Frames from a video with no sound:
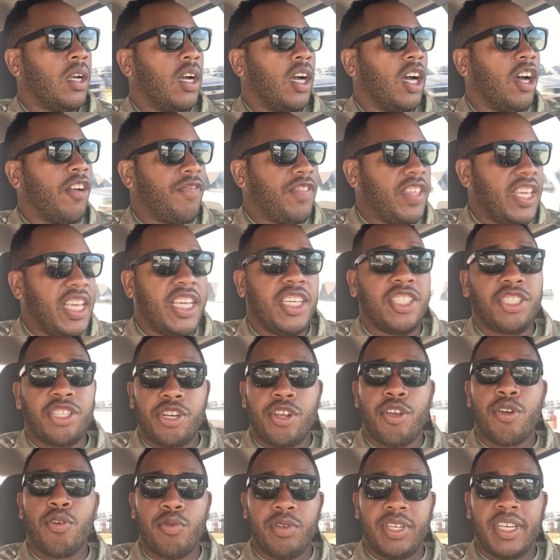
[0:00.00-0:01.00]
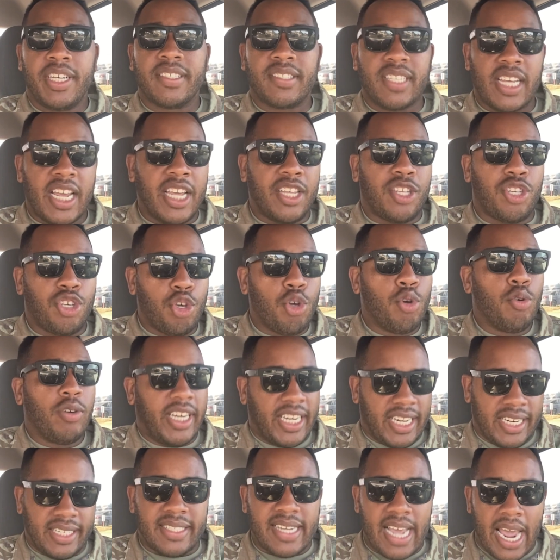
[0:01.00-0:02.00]
of these unions and you
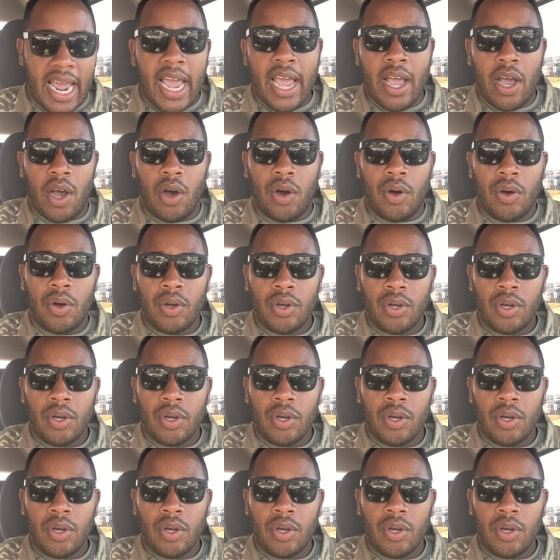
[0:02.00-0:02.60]
can tell,